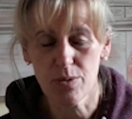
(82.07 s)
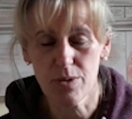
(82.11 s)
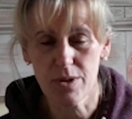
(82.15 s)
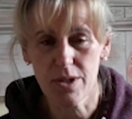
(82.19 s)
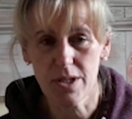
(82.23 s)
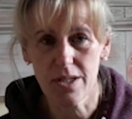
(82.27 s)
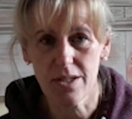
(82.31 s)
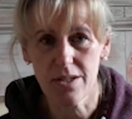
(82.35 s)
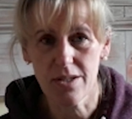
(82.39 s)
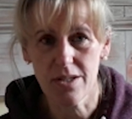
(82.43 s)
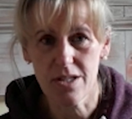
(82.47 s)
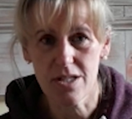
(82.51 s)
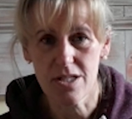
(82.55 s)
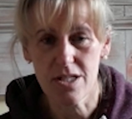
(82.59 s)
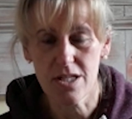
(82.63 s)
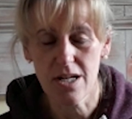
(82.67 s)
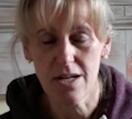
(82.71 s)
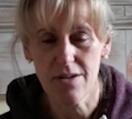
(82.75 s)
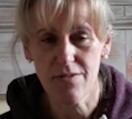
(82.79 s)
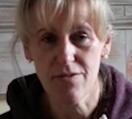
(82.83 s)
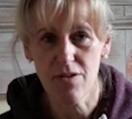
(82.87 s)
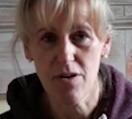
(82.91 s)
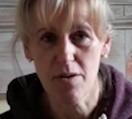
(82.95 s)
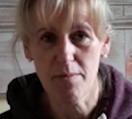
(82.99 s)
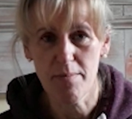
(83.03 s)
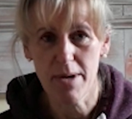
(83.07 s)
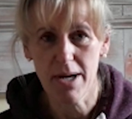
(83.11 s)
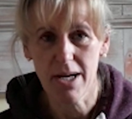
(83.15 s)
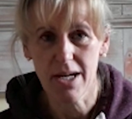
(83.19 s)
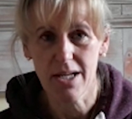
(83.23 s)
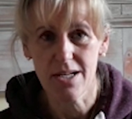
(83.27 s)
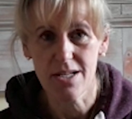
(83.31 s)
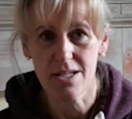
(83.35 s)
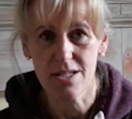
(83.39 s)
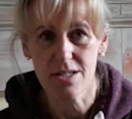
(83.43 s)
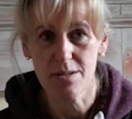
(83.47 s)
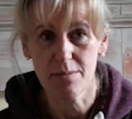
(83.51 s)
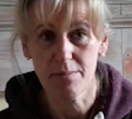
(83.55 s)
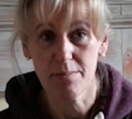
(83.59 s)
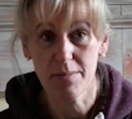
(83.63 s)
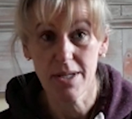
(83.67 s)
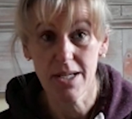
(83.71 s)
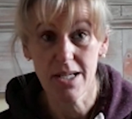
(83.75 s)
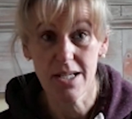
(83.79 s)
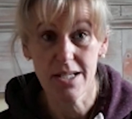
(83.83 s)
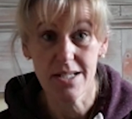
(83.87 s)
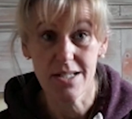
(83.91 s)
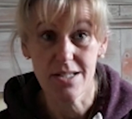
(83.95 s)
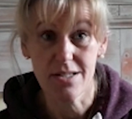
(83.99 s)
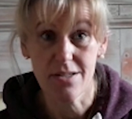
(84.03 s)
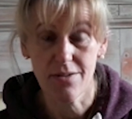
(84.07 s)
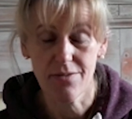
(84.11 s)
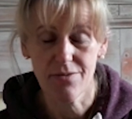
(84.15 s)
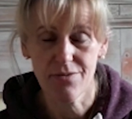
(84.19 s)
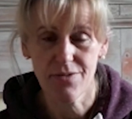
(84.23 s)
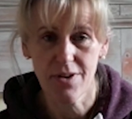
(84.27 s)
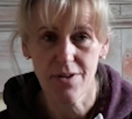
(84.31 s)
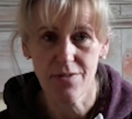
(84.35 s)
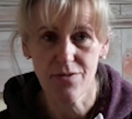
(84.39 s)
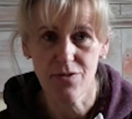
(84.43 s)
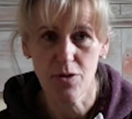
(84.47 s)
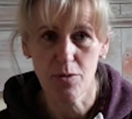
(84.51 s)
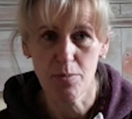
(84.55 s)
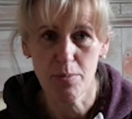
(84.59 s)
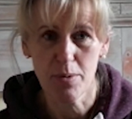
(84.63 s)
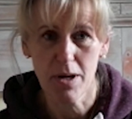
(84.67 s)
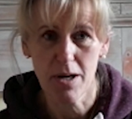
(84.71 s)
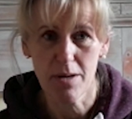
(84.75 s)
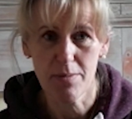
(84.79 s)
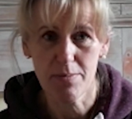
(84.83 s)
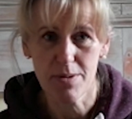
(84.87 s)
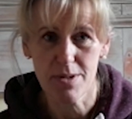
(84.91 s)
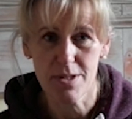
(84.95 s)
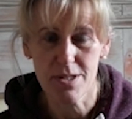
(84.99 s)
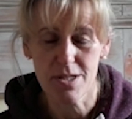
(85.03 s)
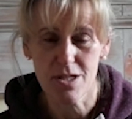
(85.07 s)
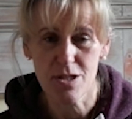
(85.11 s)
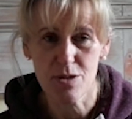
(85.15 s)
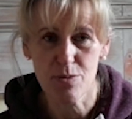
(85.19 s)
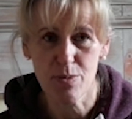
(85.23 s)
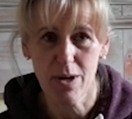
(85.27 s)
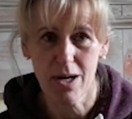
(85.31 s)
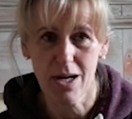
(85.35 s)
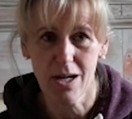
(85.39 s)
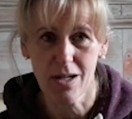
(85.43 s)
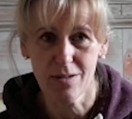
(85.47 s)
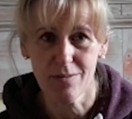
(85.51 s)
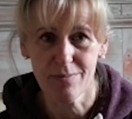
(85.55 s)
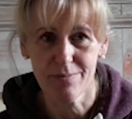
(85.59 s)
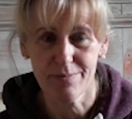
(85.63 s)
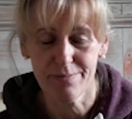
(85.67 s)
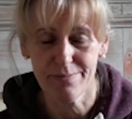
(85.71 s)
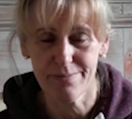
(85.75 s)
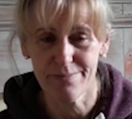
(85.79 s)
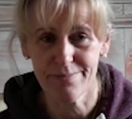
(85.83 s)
that the delivery mechanism is fit for purpose as well.